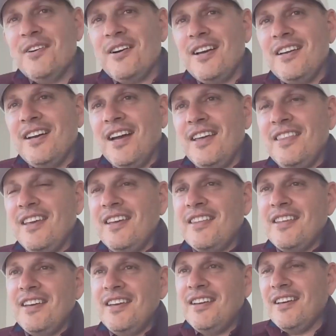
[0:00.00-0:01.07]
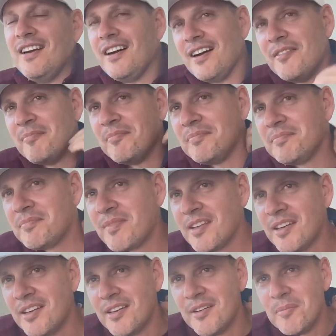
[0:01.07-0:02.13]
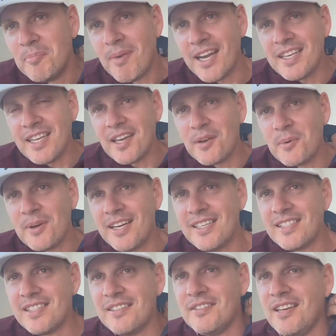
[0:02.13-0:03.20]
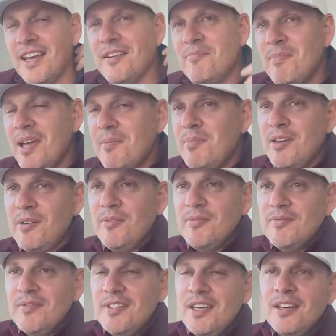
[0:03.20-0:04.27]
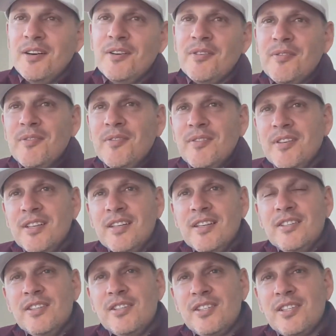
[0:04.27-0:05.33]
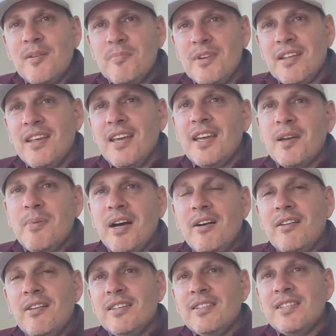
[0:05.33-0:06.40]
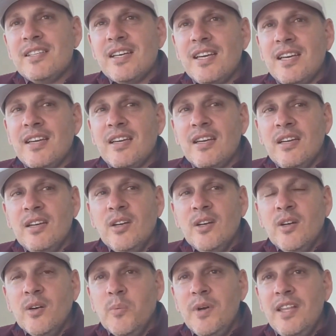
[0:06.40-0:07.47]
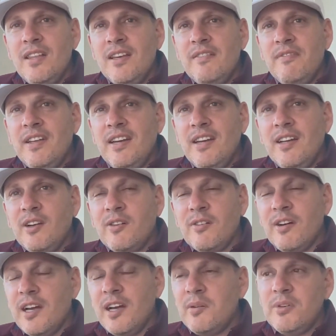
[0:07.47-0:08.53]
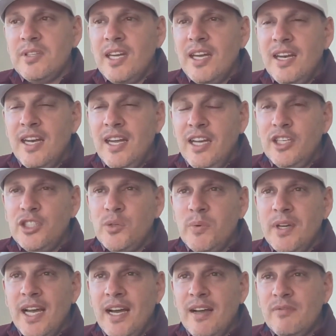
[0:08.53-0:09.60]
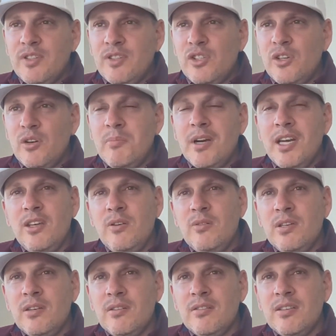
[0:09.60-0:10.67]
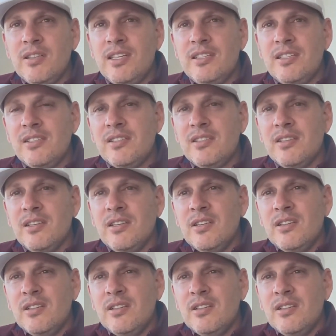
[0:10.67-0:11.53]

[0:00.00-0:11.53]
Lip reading: know, I think that my takeaways, and maybe, just something to think about, is like, we live in an incredible day and age, and we have so many utilities